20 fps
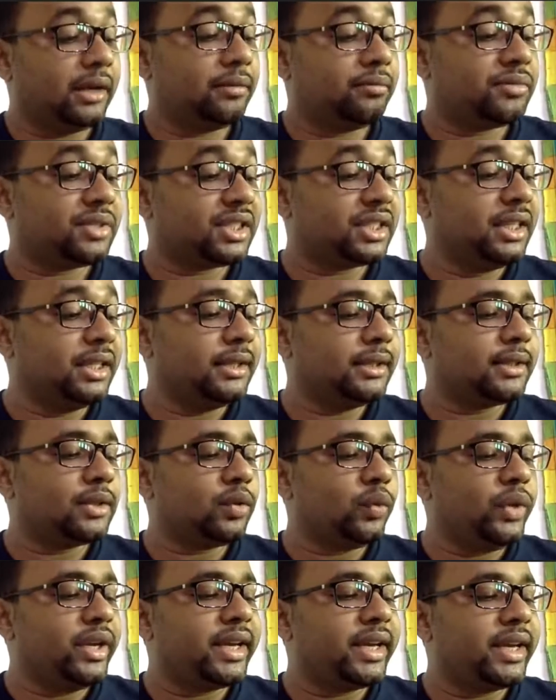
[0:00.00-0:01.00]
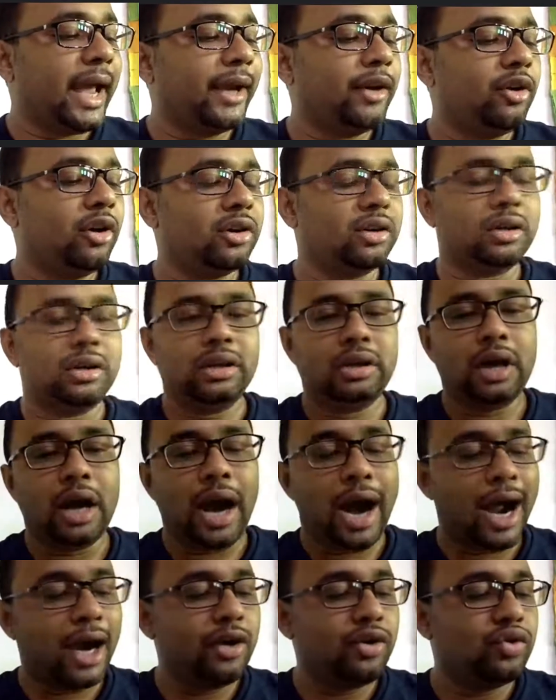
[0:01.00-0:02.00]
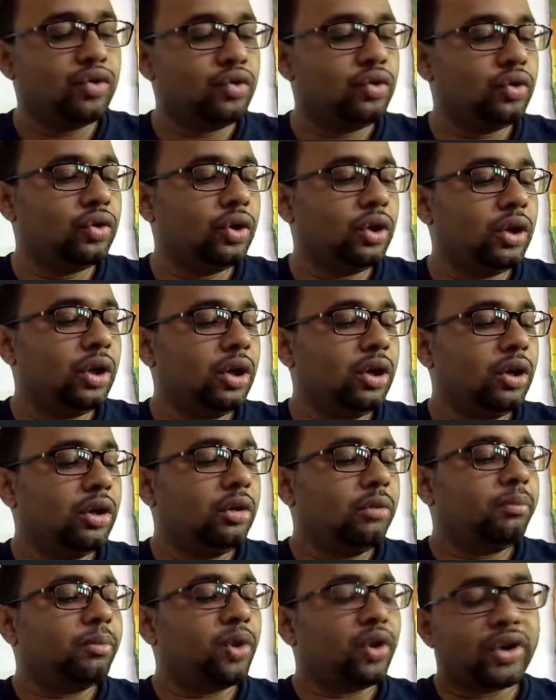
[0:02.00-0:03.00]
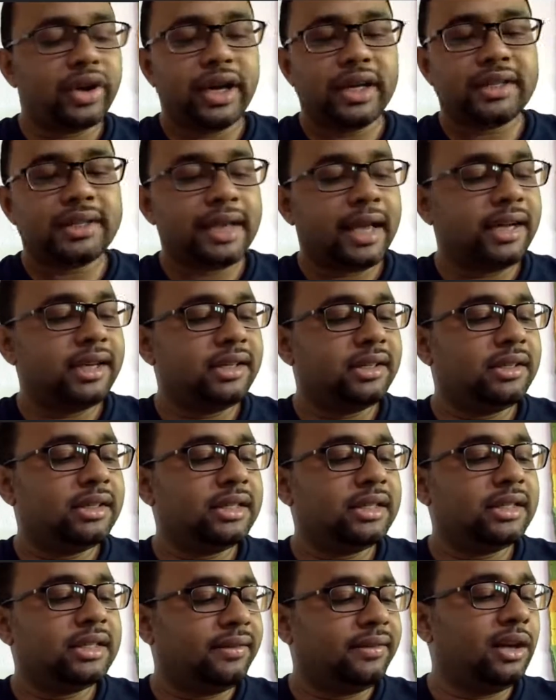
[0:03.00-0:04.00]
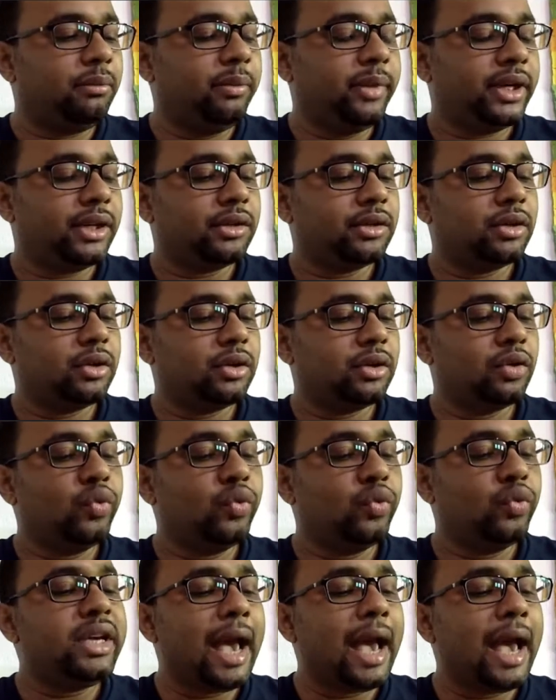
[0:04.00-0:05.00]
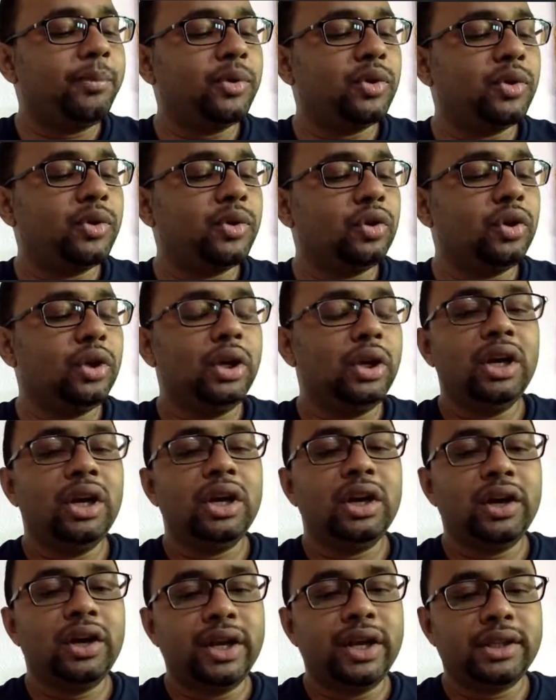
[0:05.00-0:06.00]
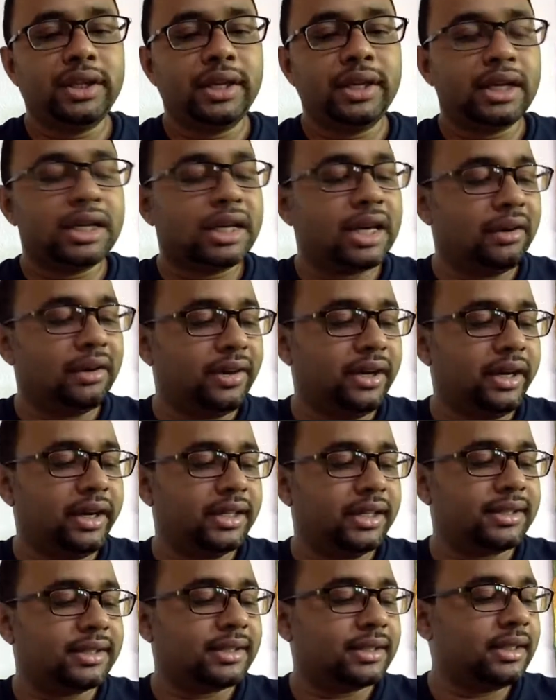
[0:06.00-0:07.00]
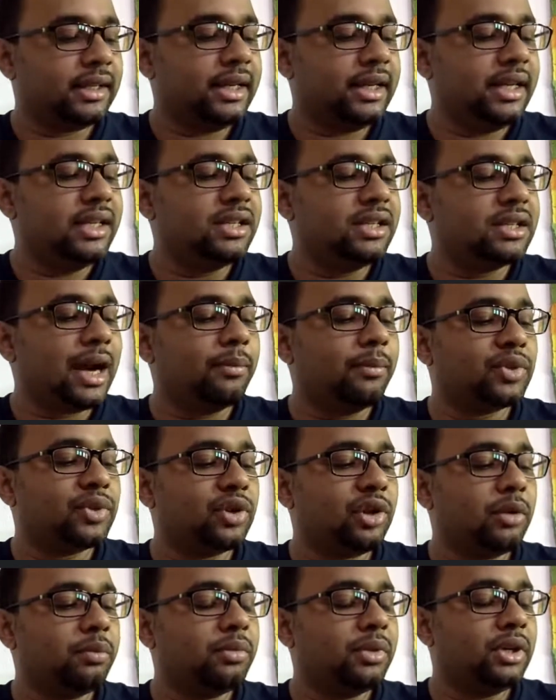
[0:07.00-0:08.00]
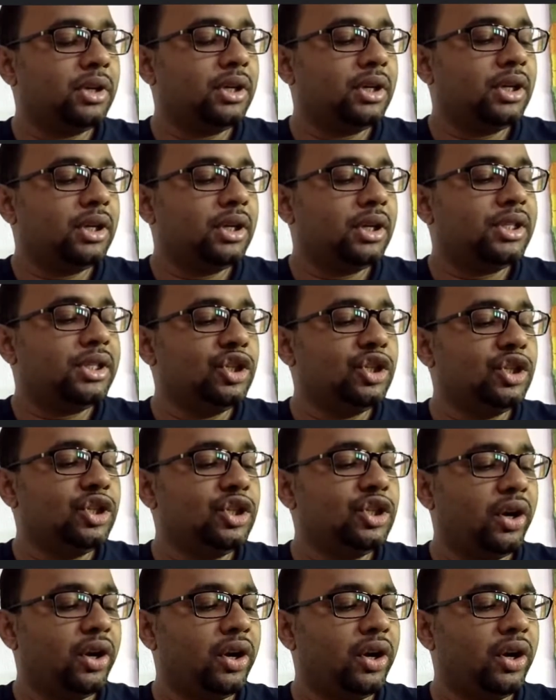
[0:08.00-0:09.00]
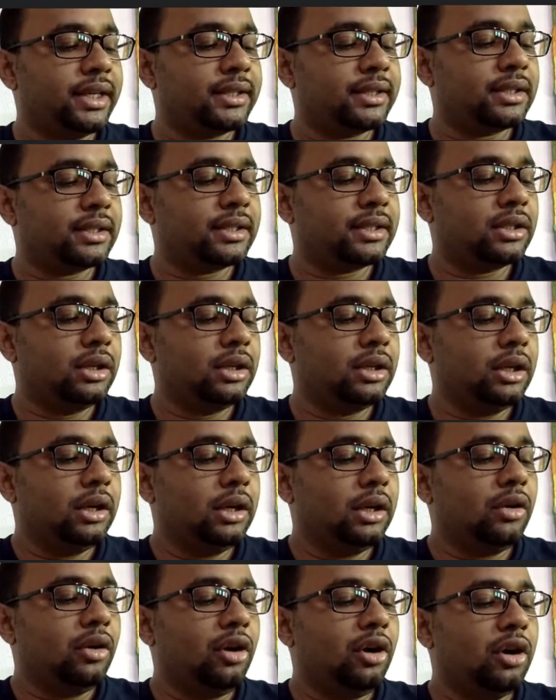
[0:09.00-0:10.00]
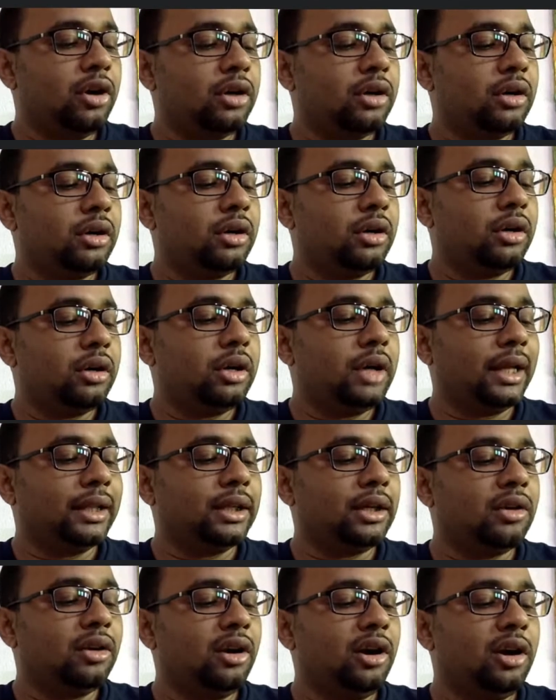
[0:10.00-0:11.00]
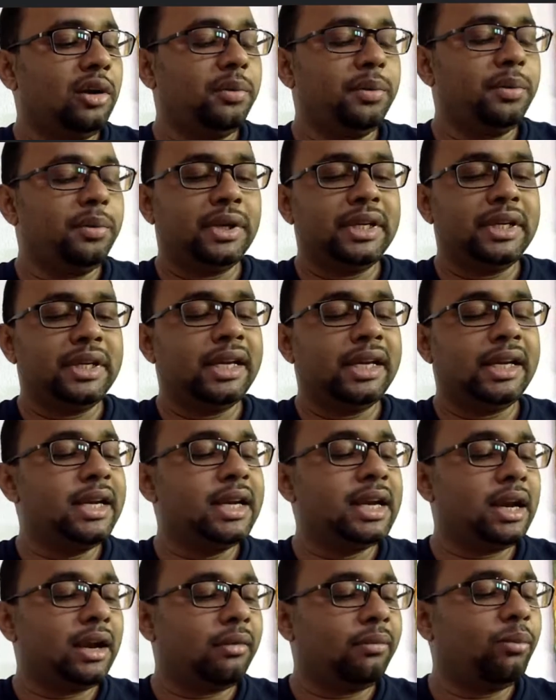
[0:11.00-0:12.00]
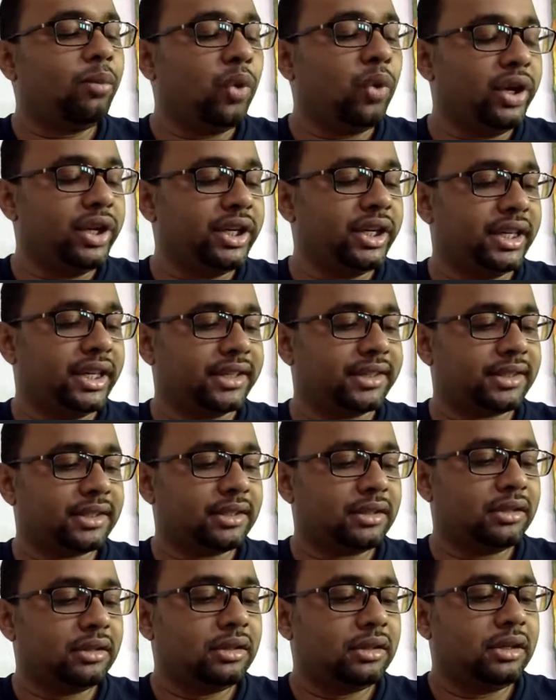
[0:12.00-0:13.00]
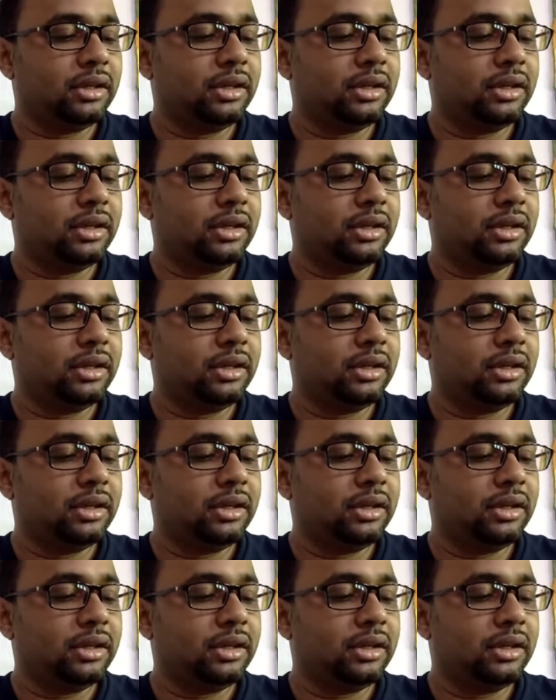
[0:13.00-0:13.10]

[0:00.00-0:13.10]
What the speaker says: Since we cannot undo progress and development, we have to rethink governance in terms of geopolitics, or rather of geopolitics.